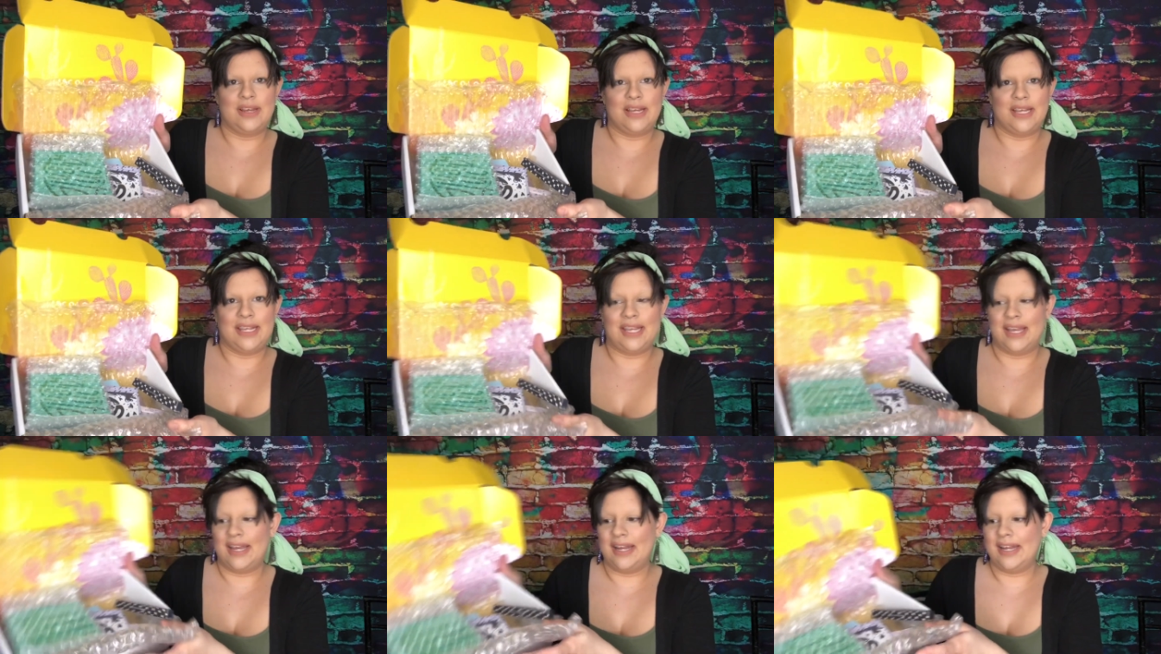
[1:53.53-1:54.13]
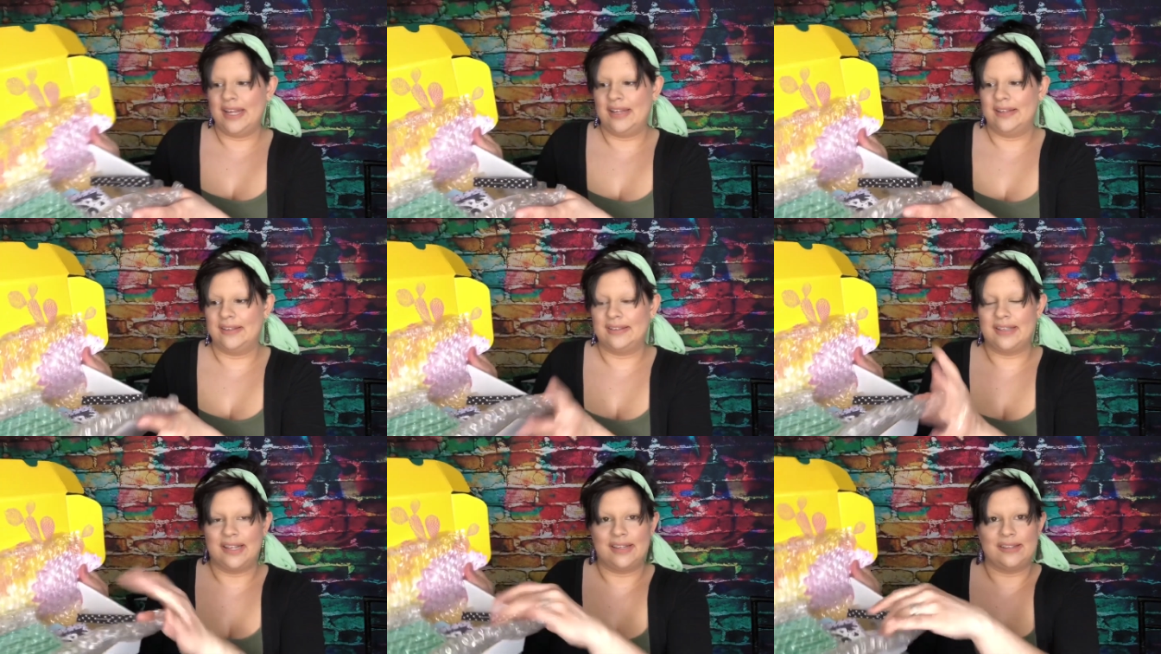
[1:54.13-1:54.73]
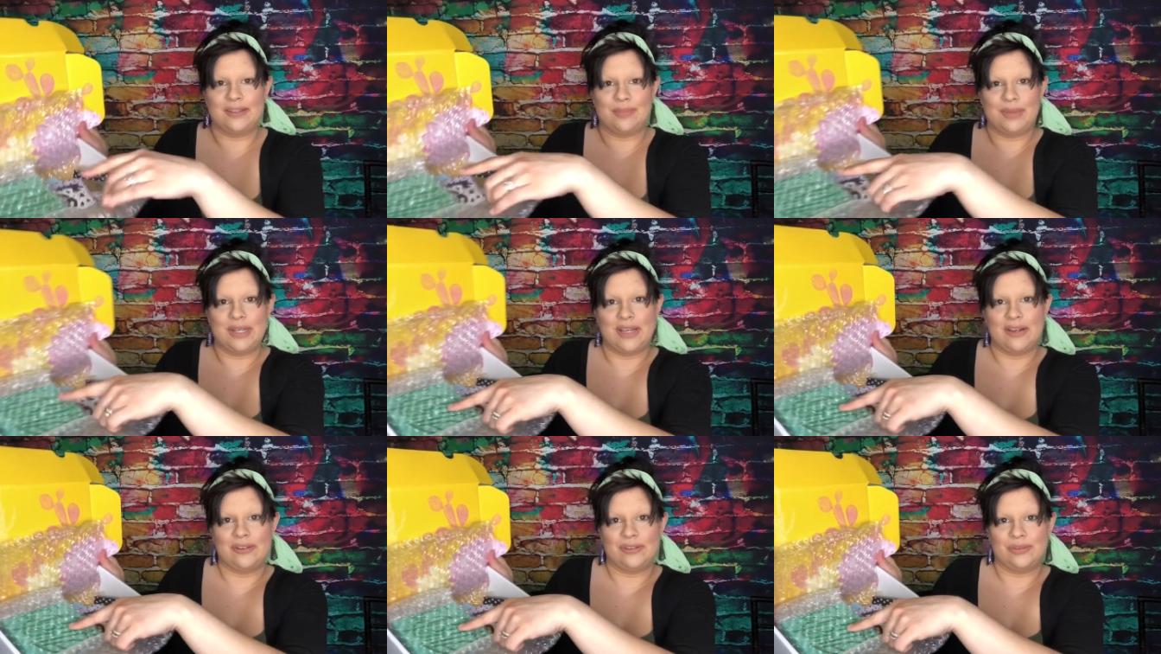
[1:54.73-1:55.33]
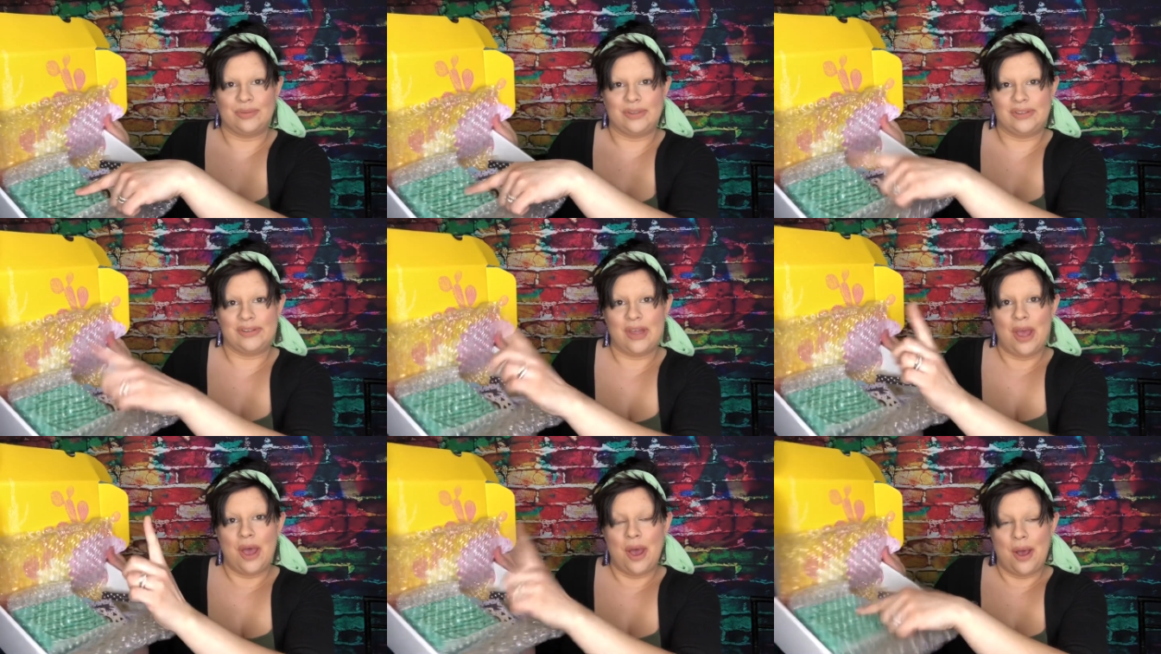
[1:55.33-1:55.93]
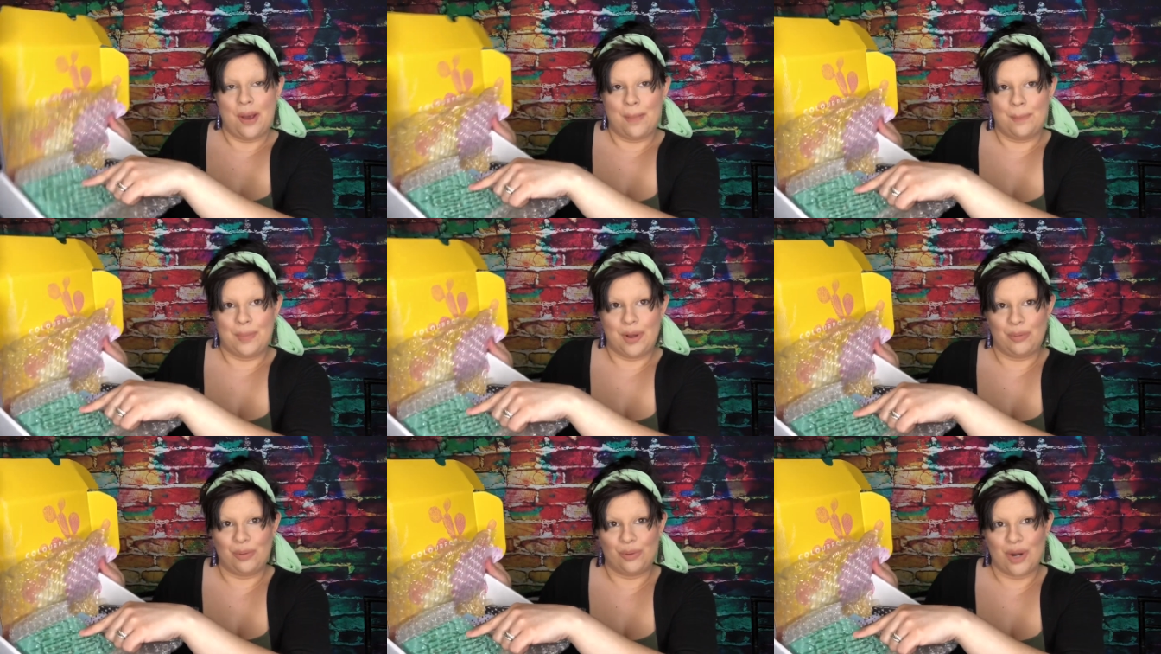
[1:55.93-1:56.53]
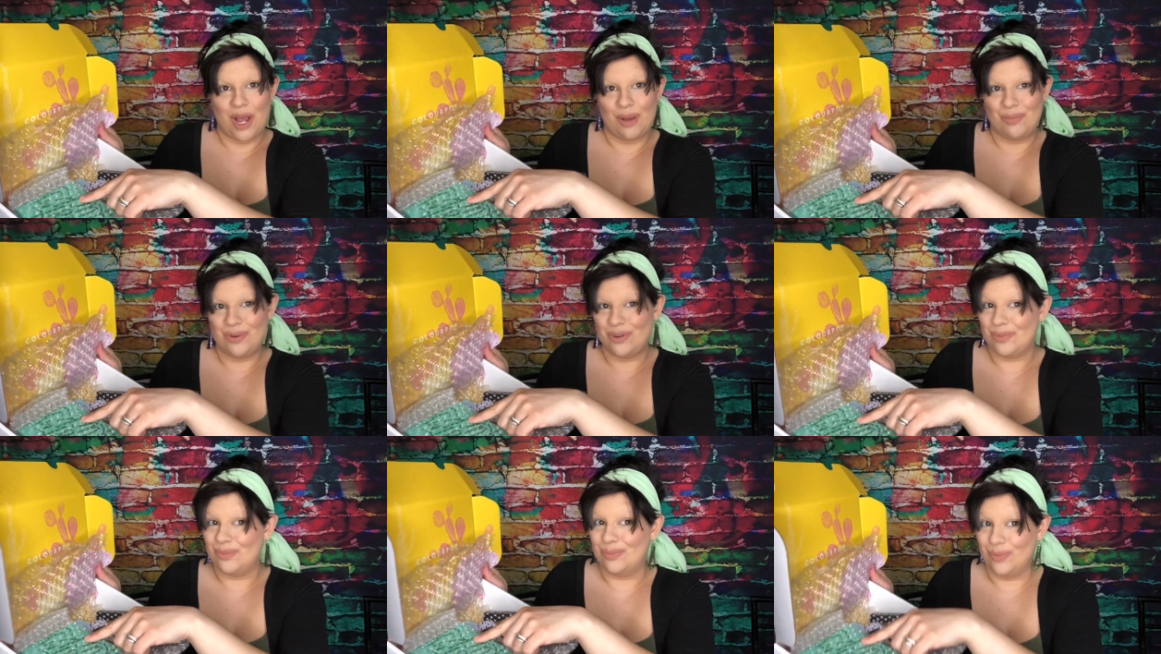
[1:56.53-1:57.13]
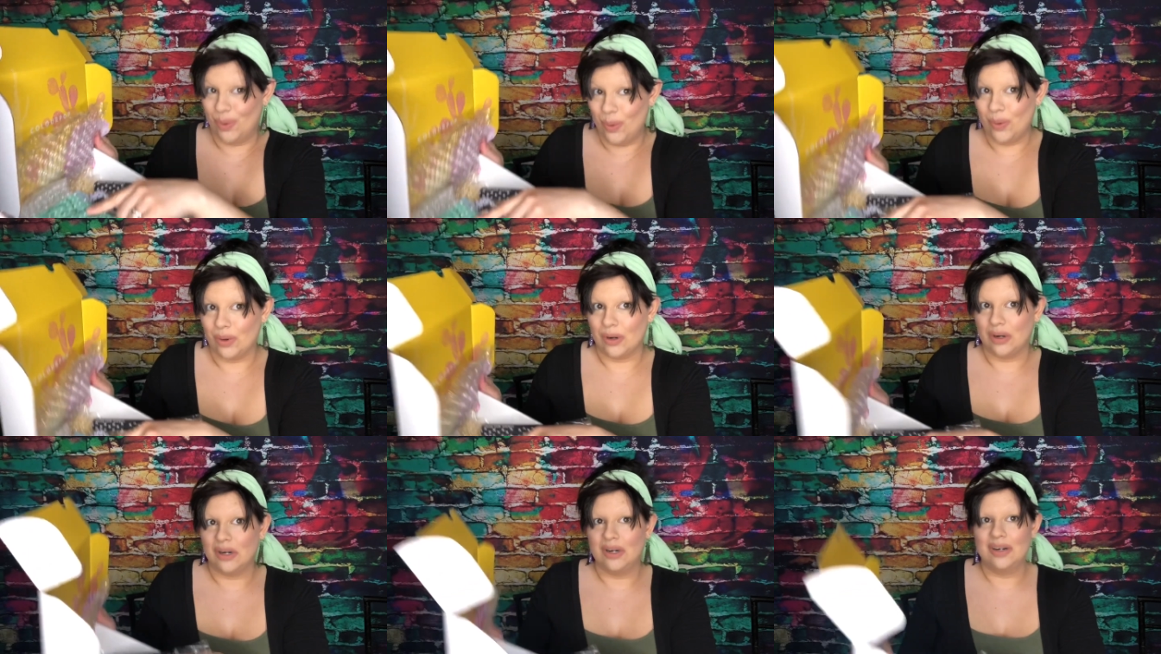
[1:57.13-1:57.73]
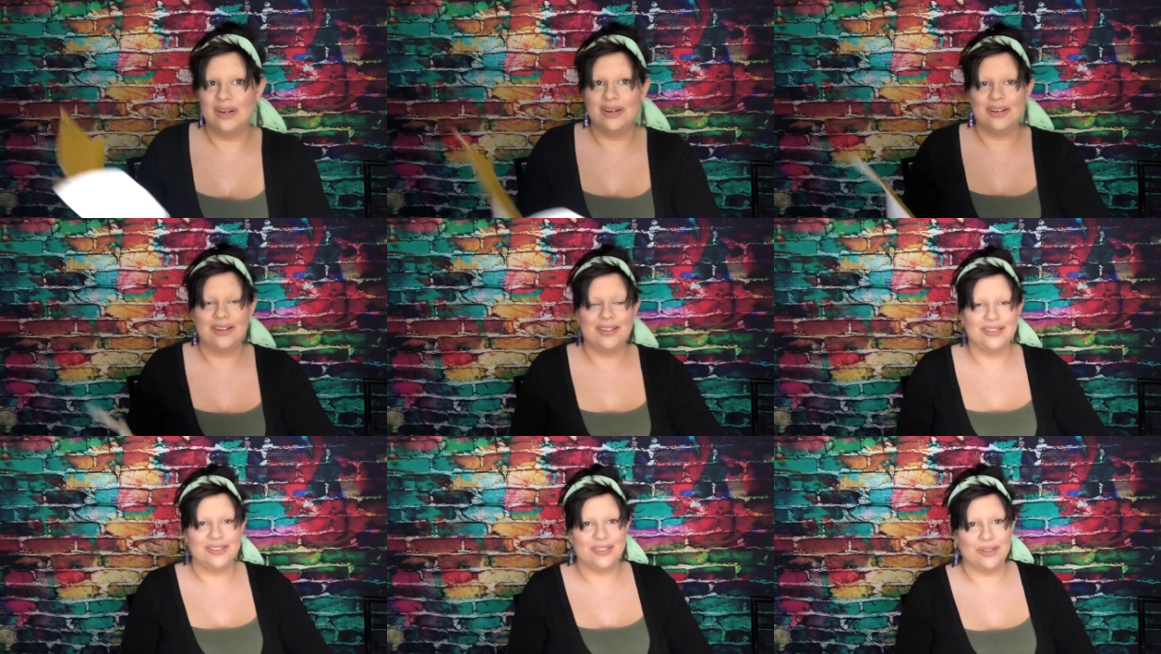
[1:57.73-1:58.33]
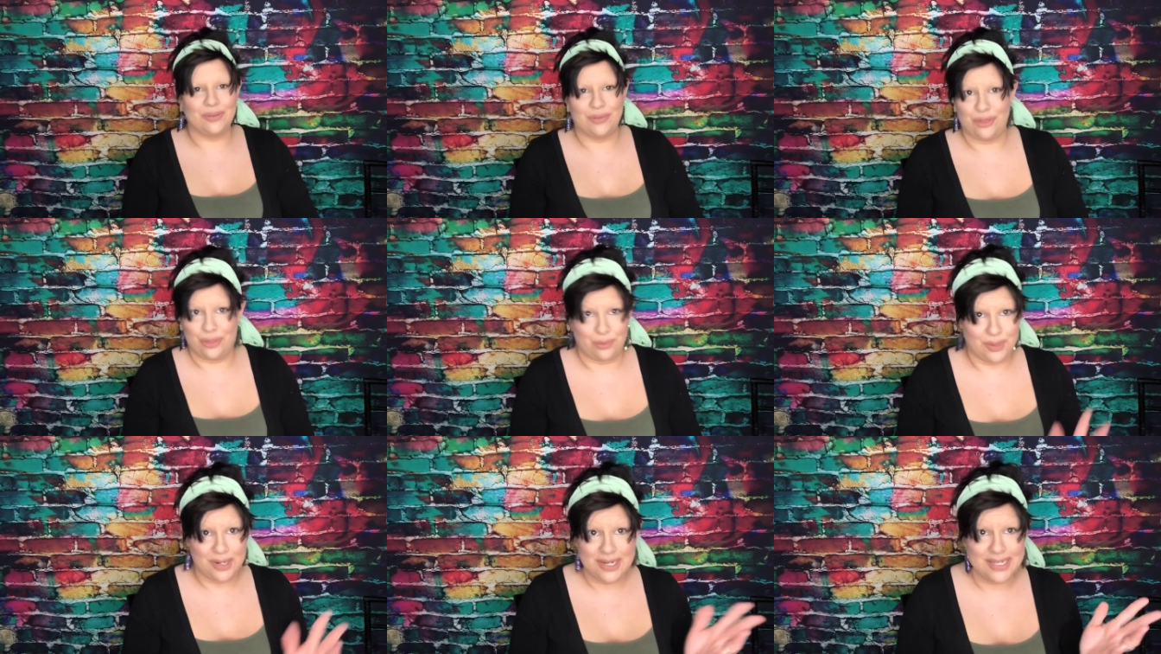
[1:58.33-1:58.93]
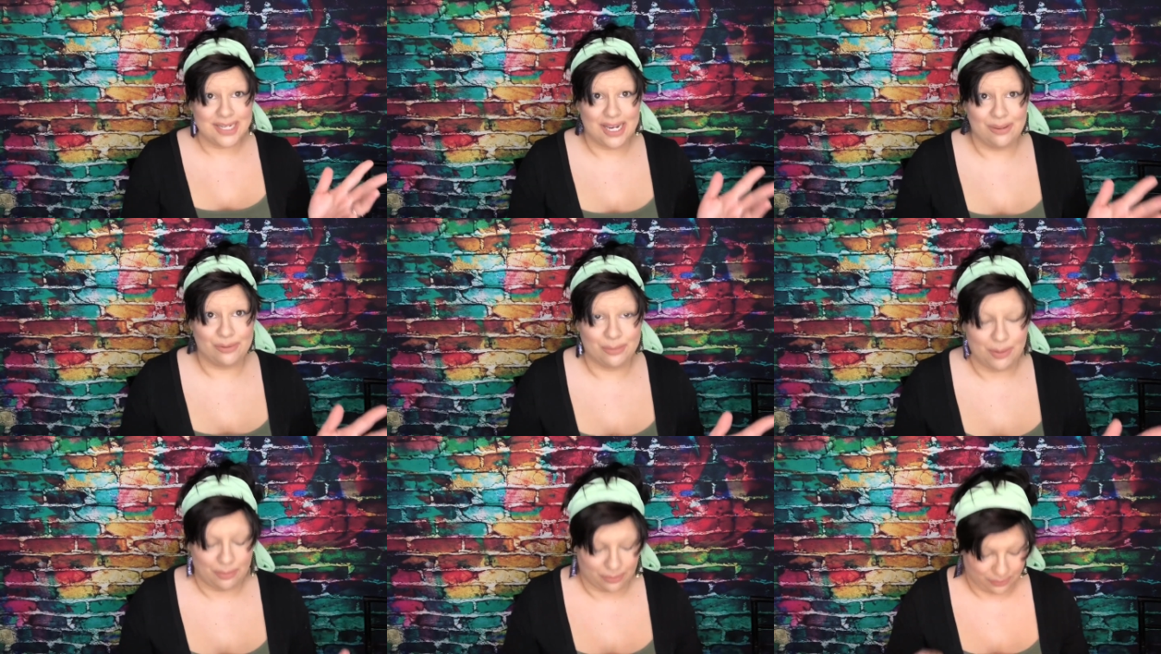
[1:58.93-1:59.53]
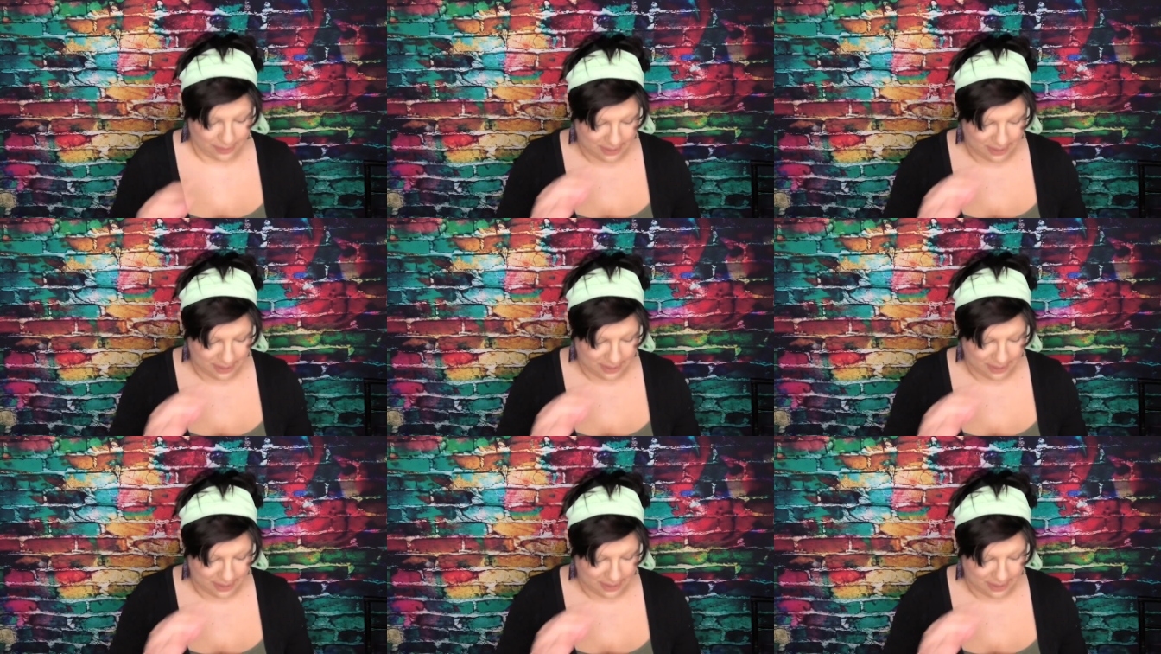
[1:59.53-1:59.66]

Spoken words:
Again, it looks like something else was bubble wrapped more. So 3 times bubble